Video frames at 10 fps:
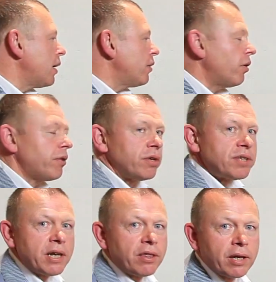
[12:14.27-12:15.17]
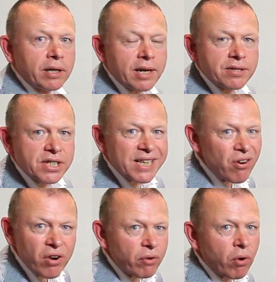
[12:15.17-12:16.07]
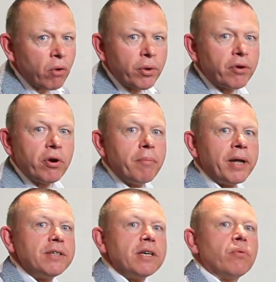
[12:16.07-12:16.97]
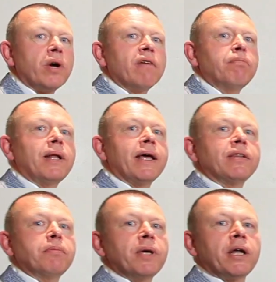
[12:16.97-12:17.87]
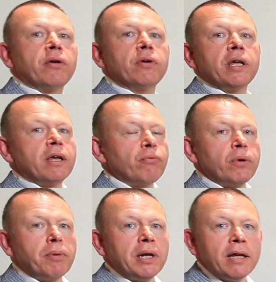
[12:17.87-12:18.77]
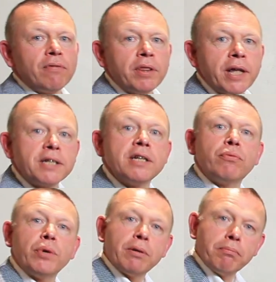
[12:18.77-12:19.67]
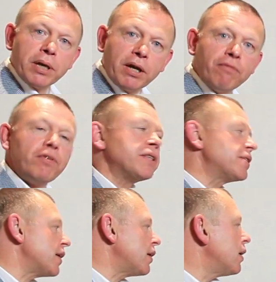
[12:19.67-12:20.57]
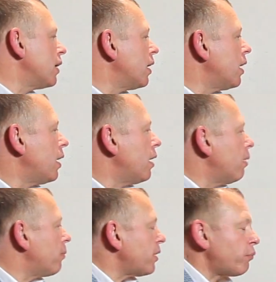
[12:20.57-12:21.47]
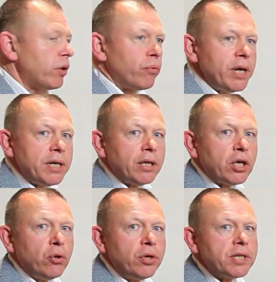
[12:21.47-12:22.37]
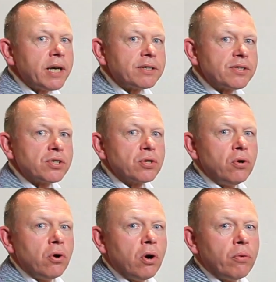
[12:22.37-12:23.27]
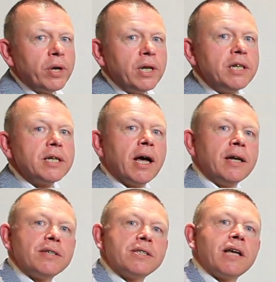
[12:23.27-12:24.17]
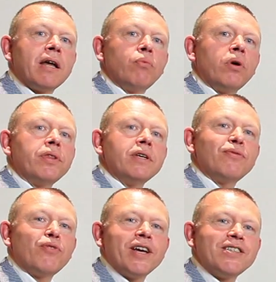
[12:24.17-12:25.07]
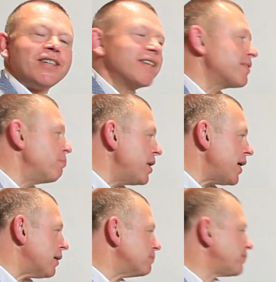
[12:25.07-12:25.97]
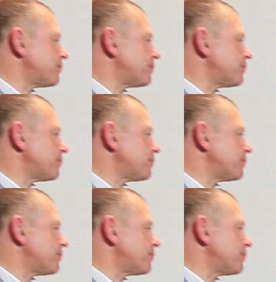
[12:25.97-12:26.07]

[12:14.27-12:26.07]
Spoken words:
Not that there's anything necessarily wrong with a romantic way of playing the piano if we believe in that and if we can be convincing. But if we're reading the urtext score, we need to understand what these phrasings mean.